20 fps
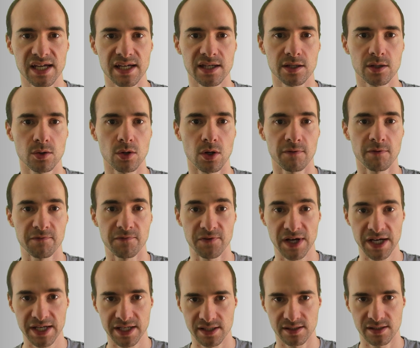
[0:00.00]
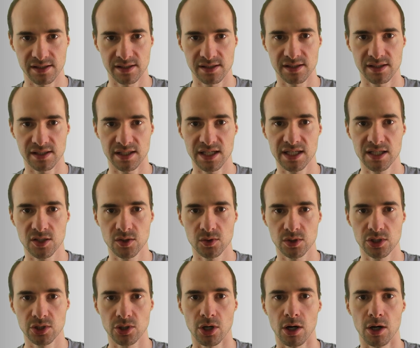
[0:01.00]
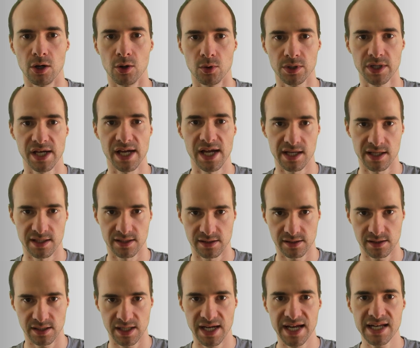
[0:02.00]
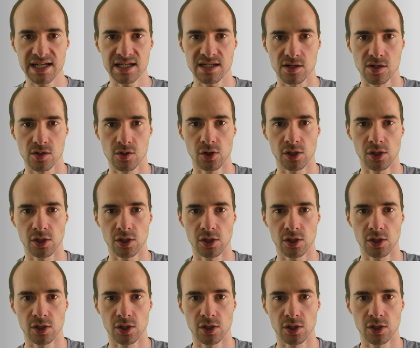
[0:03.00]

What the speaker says: your finances into your own hands and not